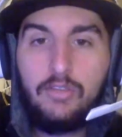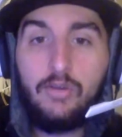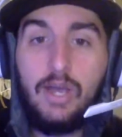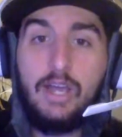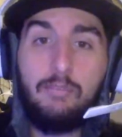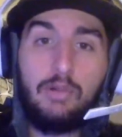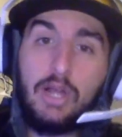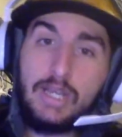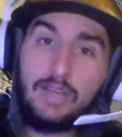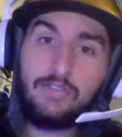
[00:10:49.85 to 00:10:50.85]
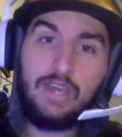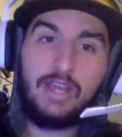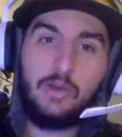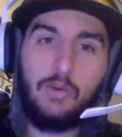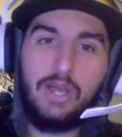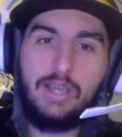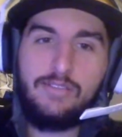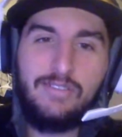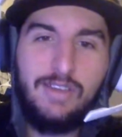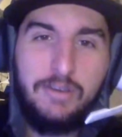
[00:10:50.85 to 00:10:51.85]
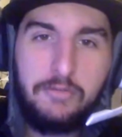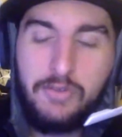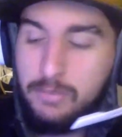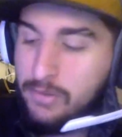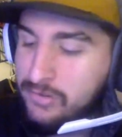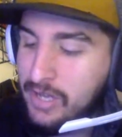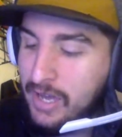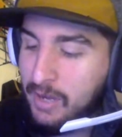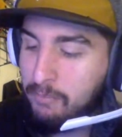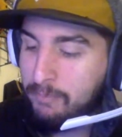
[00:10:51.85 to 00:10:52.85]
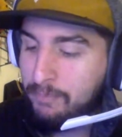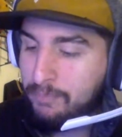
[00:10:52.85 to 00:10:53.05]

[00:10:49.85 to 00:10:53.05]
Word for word: So I had plenty of takeaways from this game